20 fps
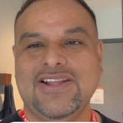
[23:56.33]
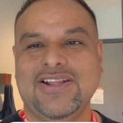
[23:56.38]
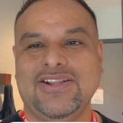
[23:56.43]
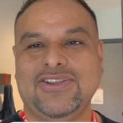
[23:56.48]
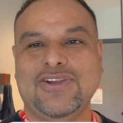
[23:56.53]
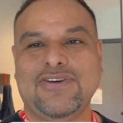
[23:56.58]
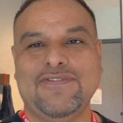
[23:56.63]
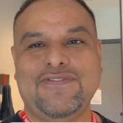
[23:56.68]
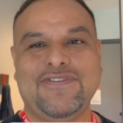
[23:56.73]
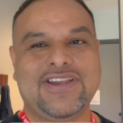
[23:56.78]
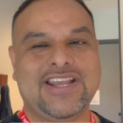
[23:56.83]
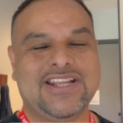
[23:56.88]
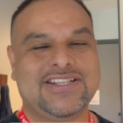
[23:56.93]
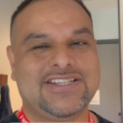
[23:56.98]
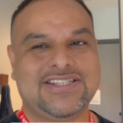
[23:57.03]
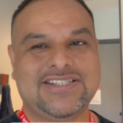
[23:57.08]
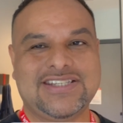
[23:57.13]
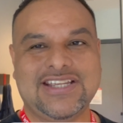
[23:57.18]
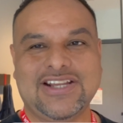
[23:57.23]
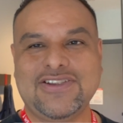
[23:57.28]
Don't forget
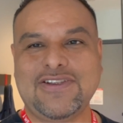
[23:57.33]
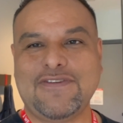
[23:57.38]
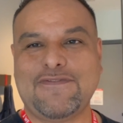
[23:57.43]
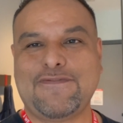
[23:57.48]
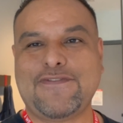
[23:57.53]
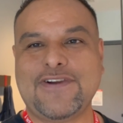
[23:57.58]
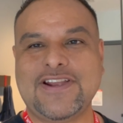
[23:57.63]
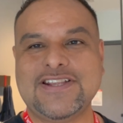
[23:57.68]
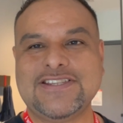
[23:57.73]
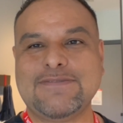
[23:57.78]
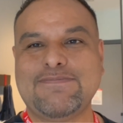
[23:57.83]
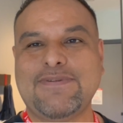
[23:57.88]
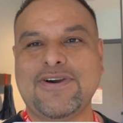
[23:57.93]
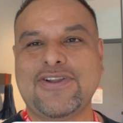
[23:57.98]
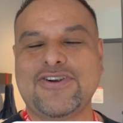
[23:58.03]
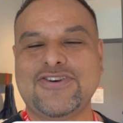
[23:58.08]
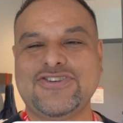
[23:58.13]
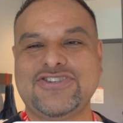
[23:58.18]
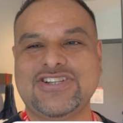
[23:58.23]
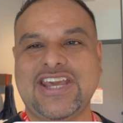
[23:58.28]
to tell your friends about
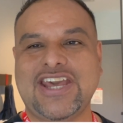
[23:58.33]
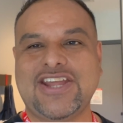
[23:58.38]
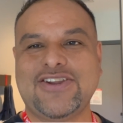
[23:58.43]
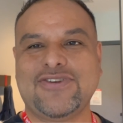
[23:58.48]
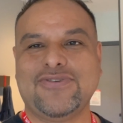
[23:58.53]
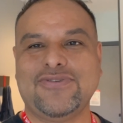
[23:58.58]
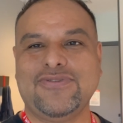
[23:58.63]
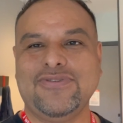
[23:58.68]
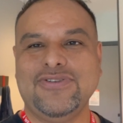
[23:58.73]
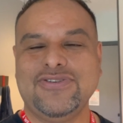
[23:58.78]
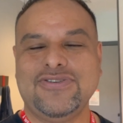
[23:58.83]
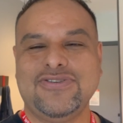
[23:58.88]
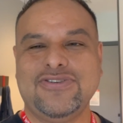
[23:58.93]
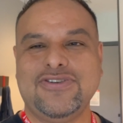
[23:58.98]
our channel,